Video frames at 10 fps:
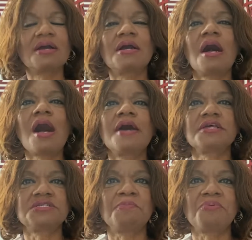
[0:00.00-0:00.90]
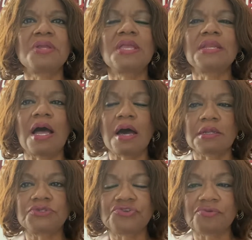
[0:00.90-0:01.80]
God is bringing out
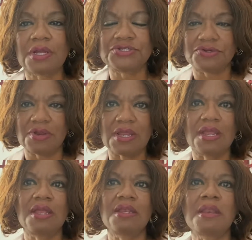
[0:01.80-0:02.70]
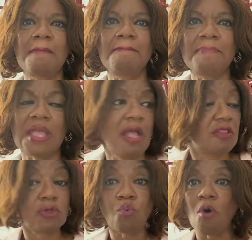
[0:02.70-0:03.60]
a treasure in me,
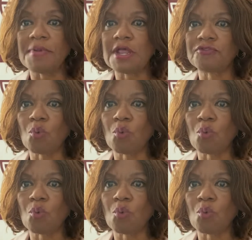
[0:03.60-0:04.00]
the woman at the